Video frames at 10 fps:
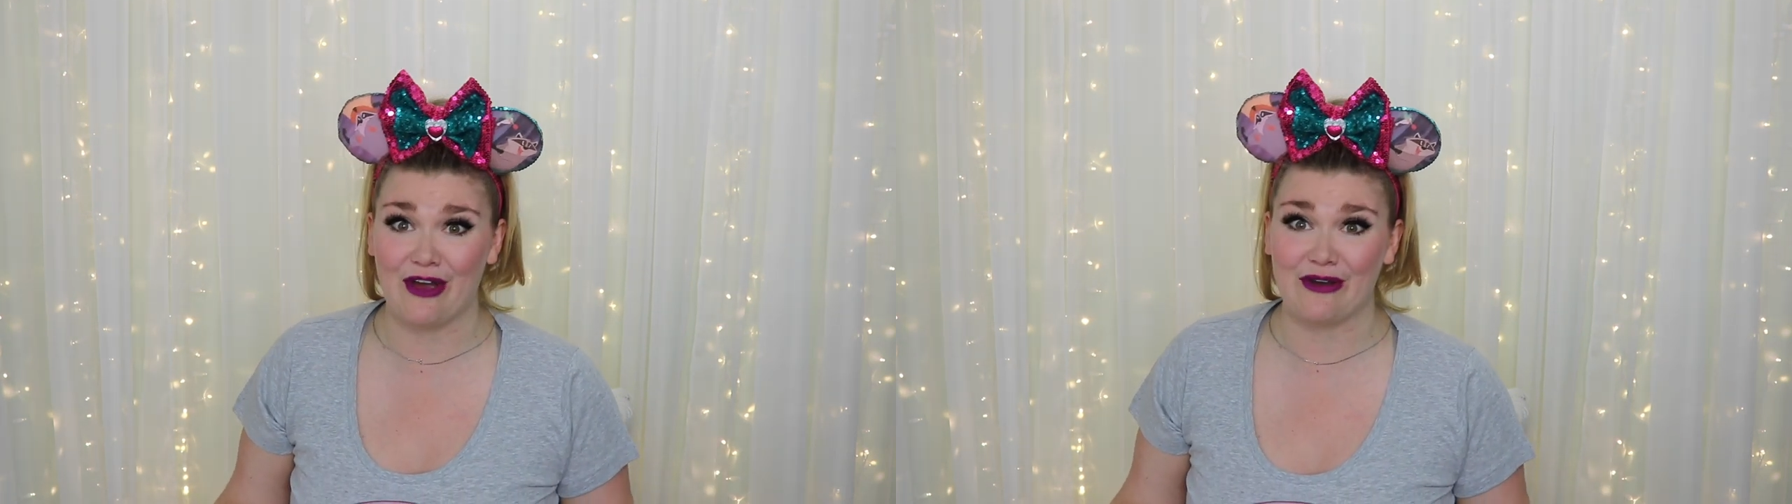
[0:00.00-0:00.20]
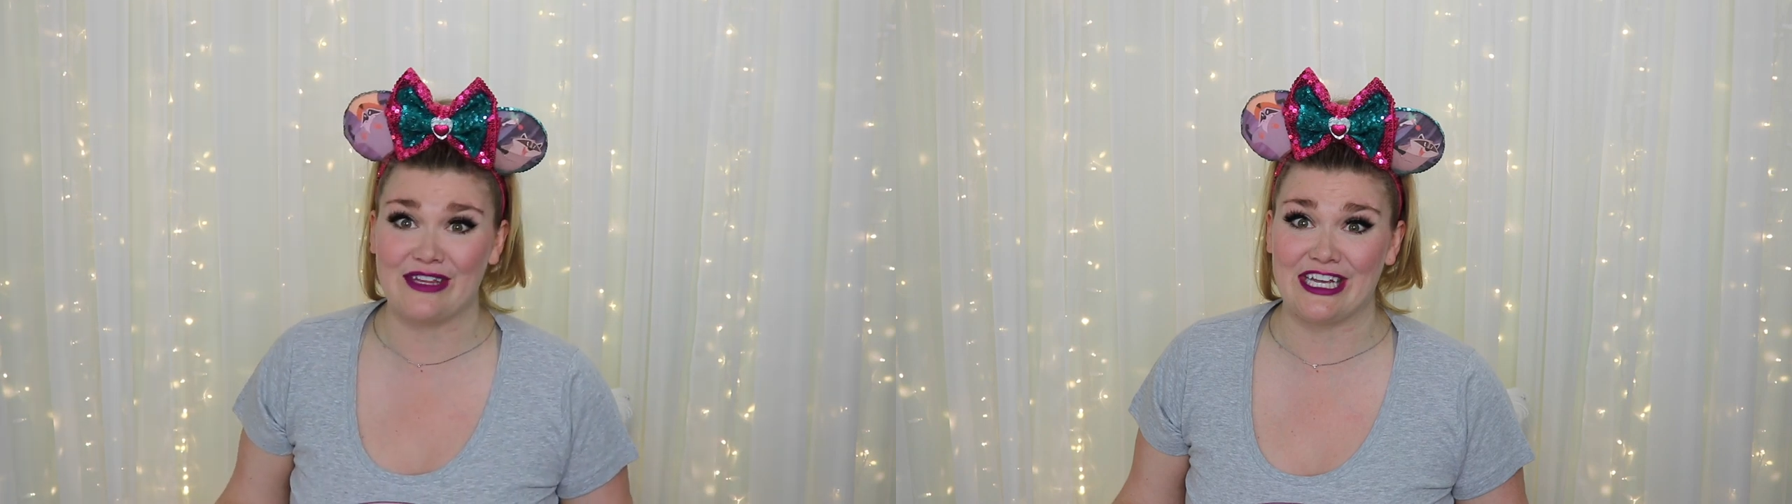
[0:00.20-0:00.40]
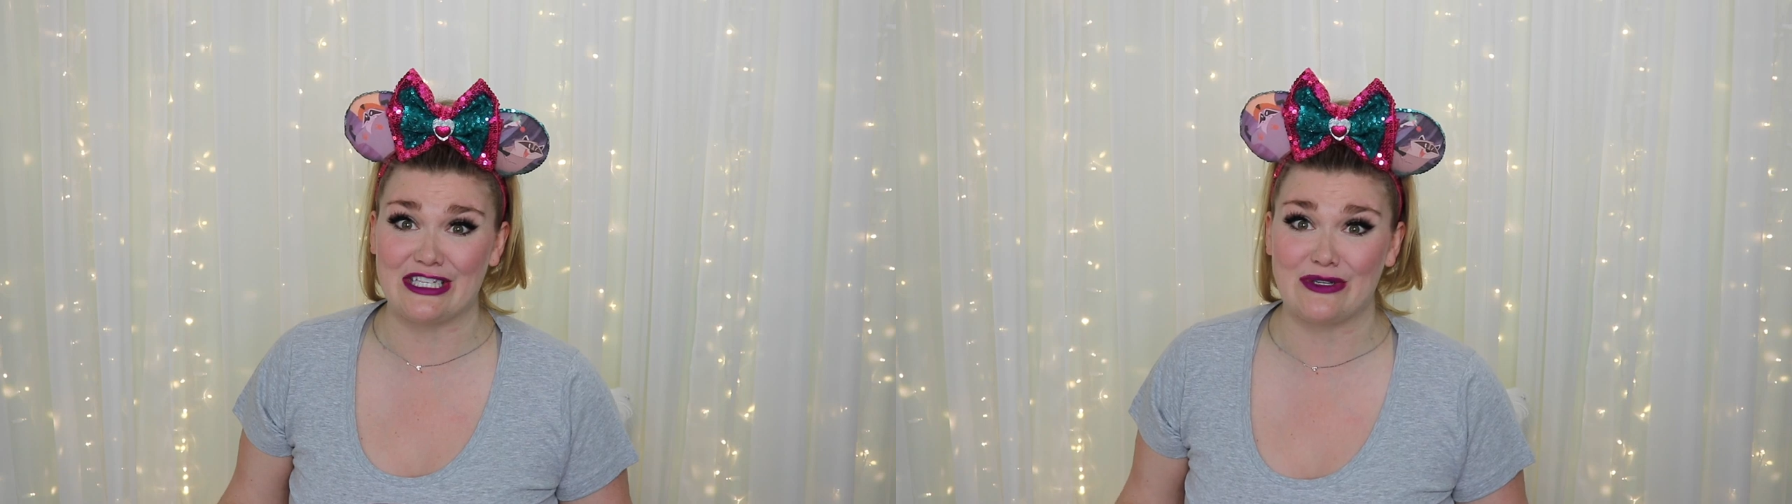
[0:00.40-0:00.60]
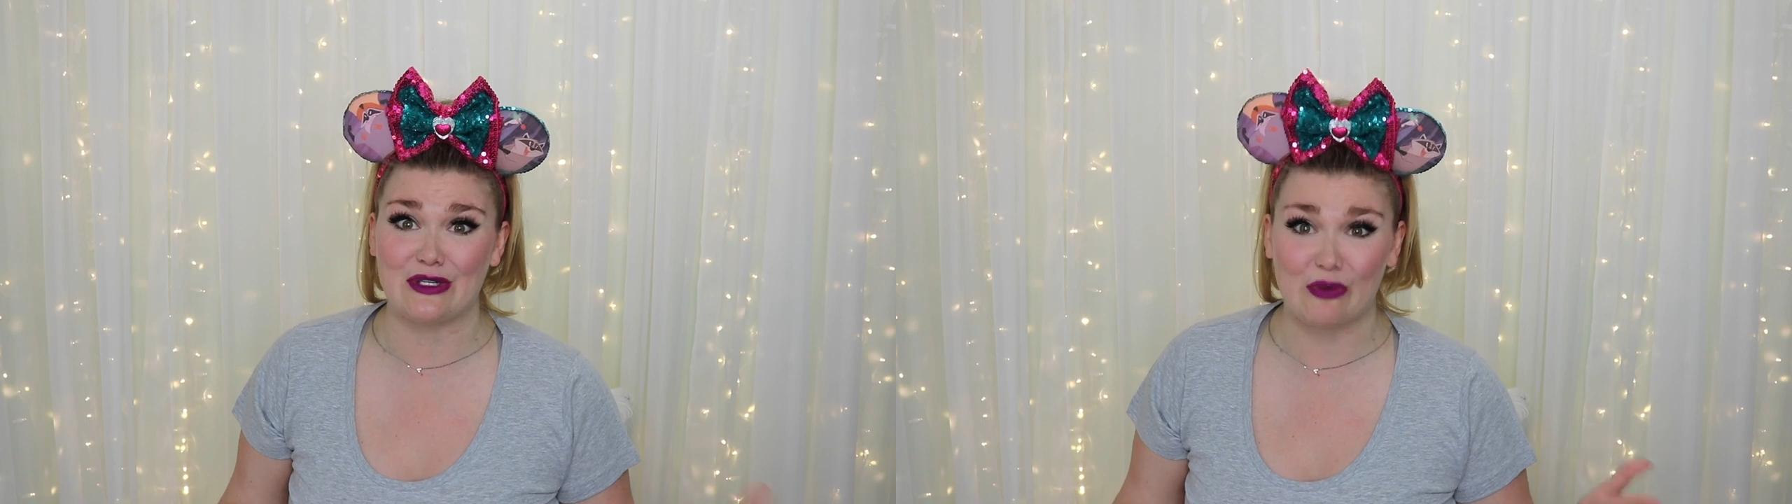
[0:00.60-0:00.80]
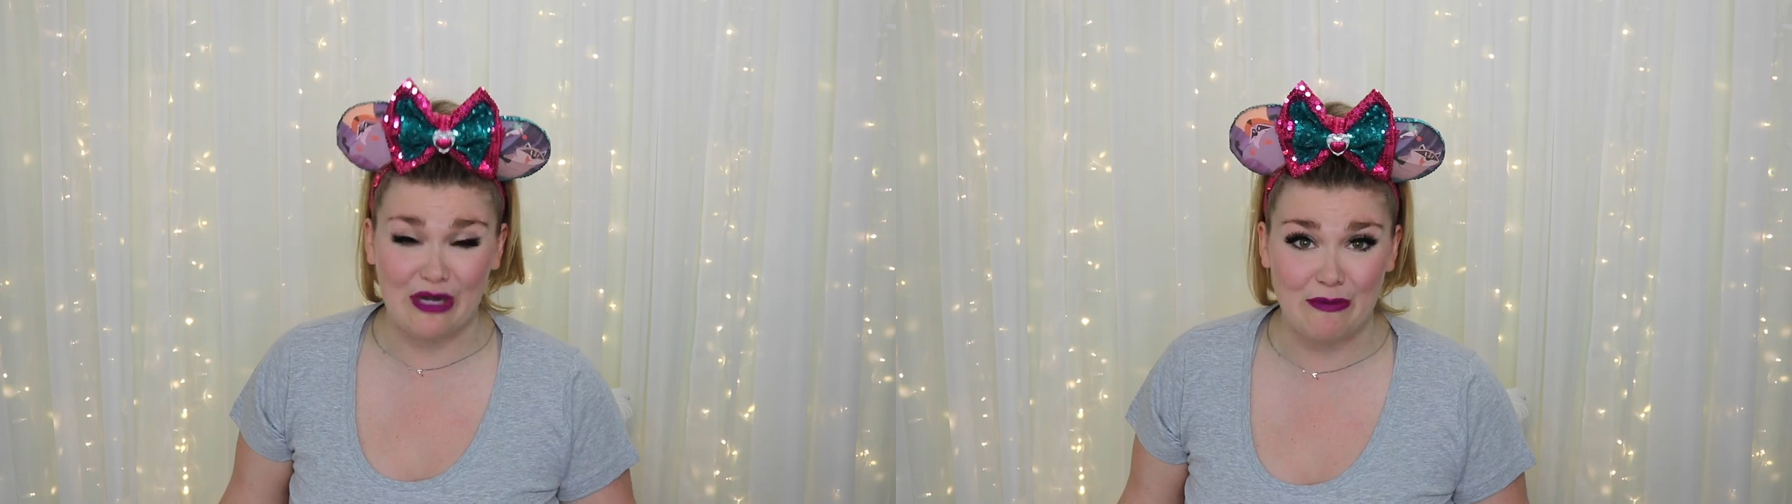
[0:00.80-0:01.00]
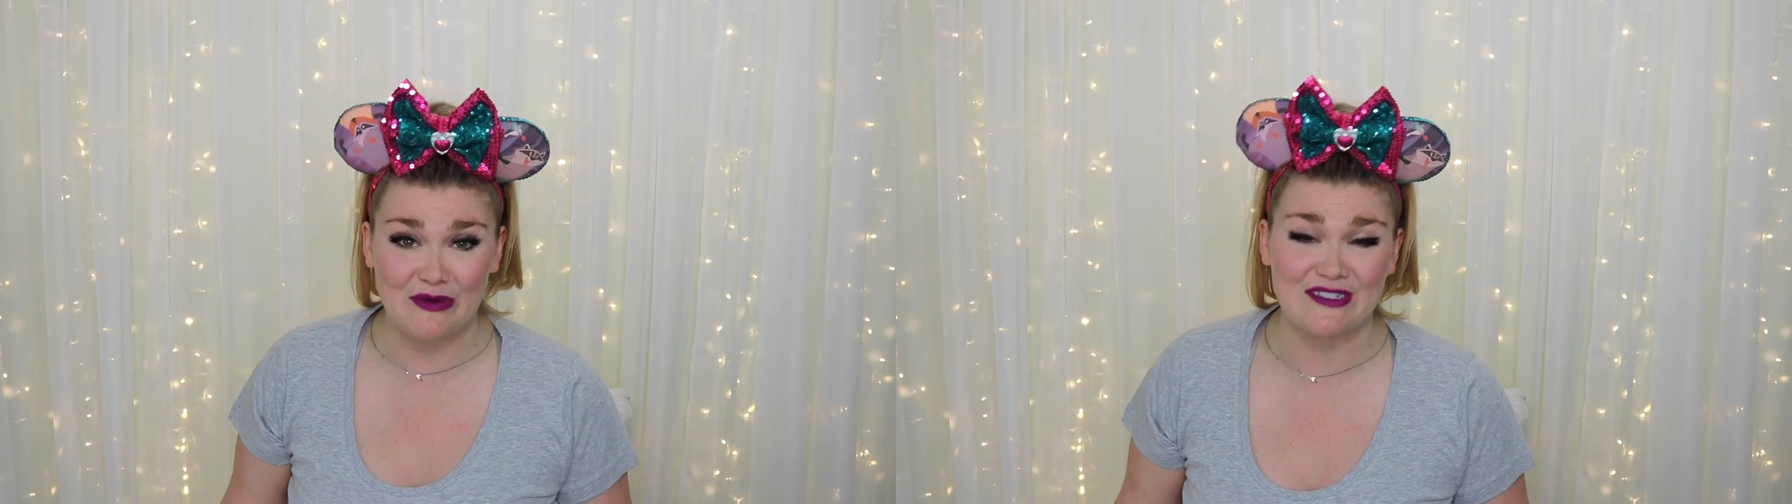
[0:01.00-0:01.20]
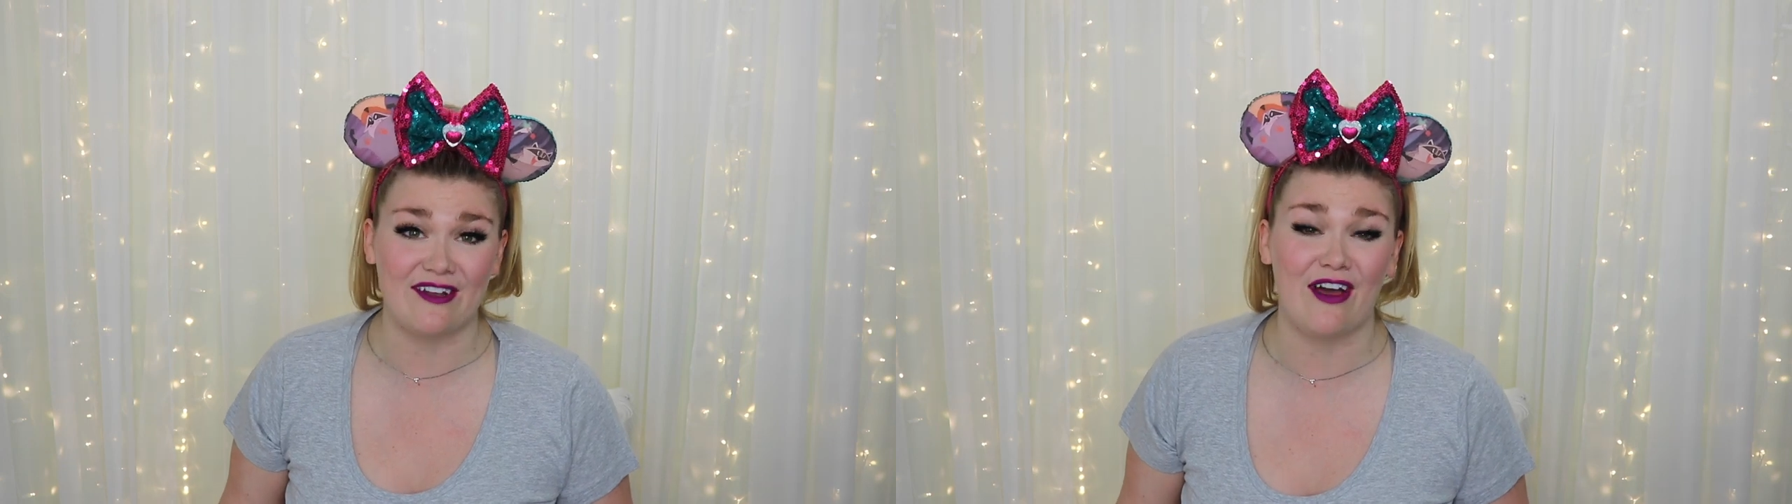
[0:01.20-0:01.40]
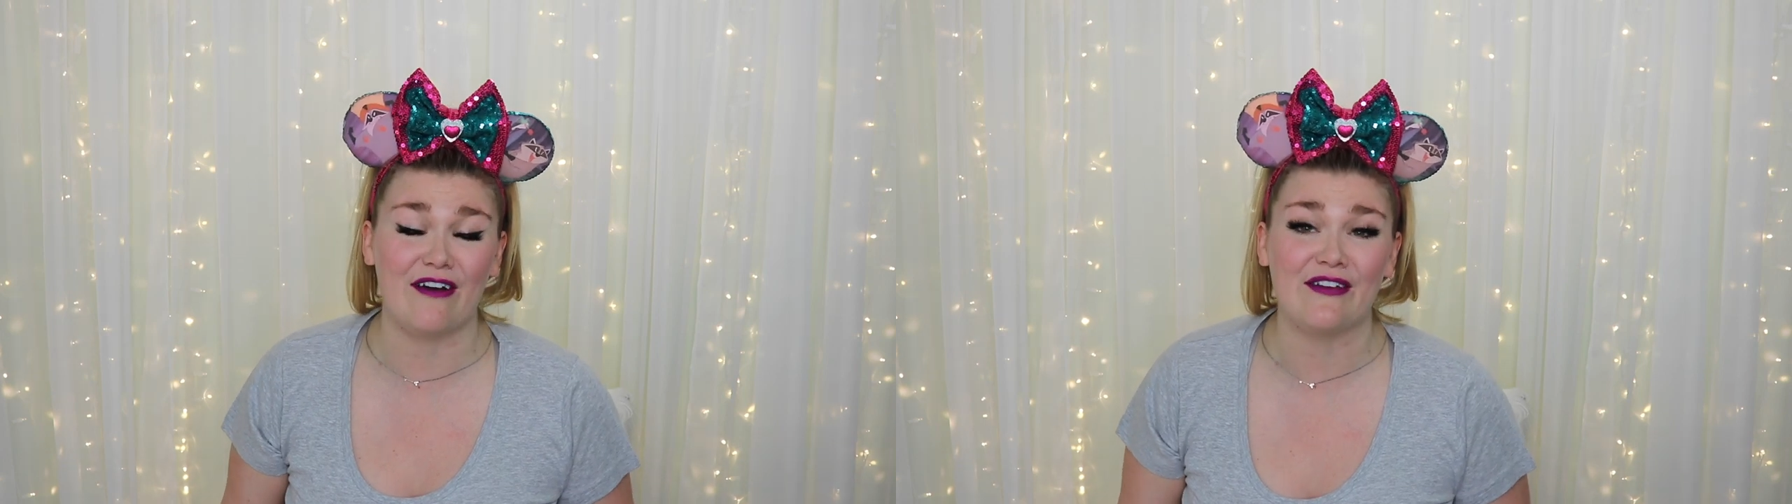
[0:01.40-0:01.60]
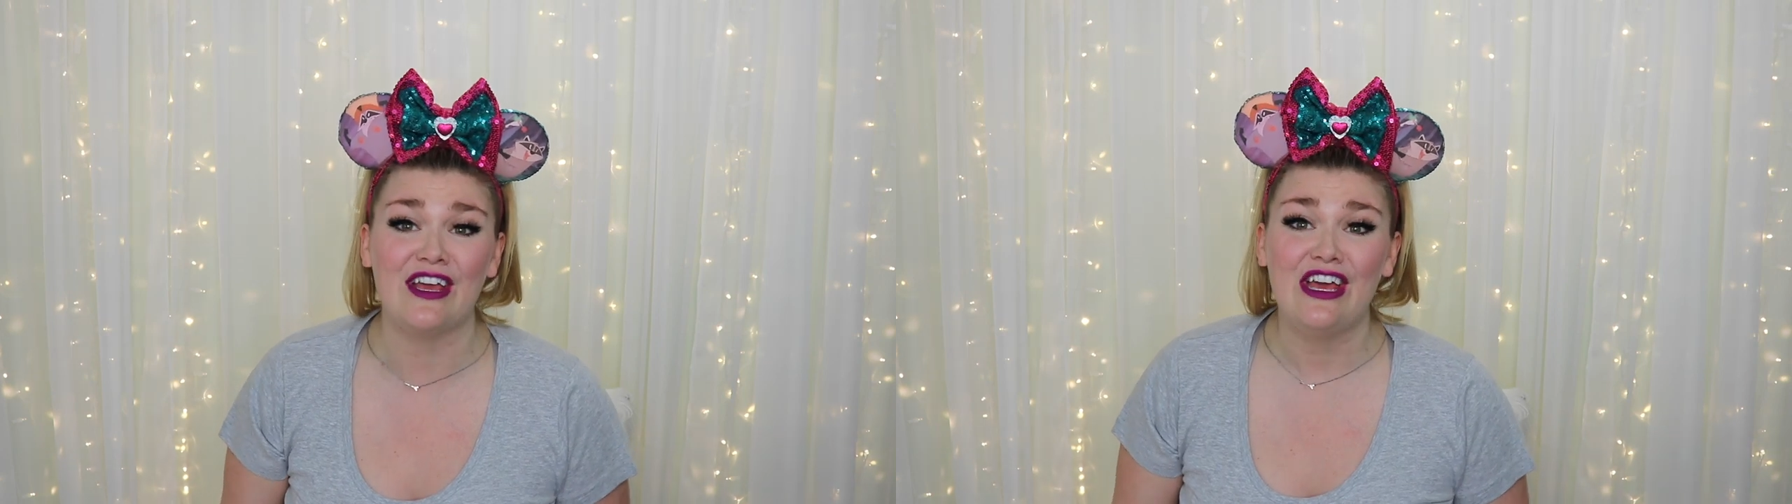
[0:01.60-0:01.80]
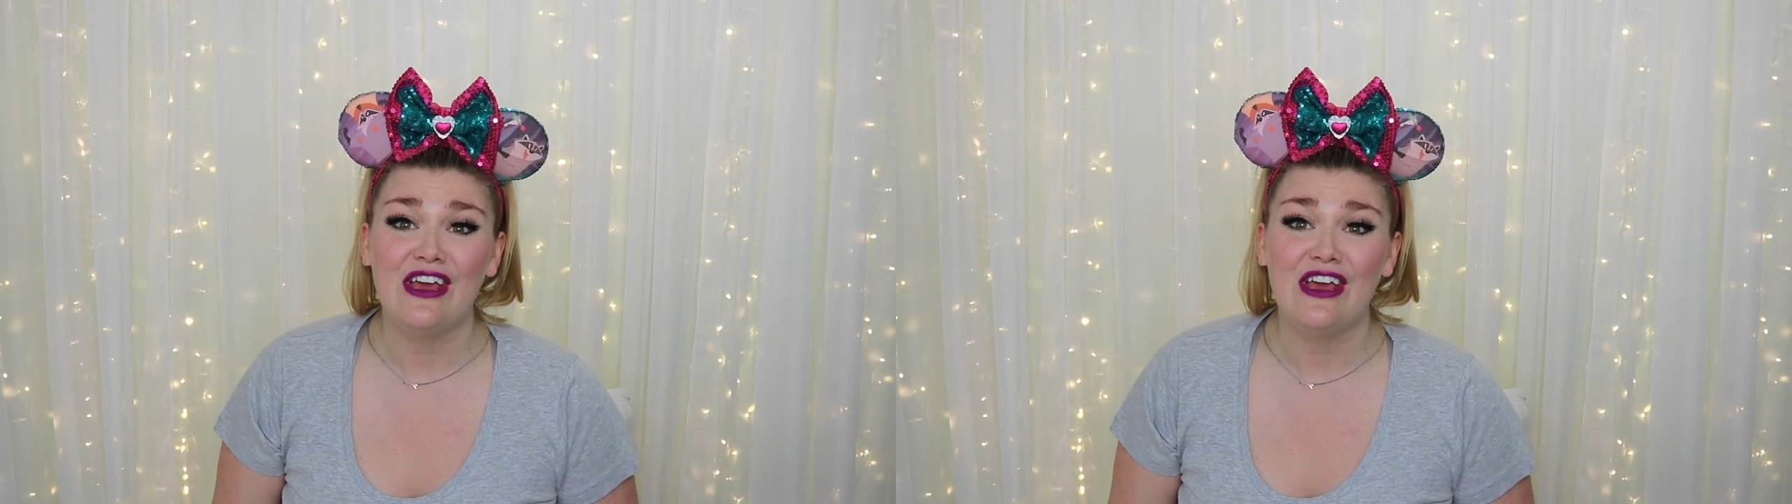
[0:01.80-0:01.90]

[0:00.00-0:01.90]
code that gets you 20% off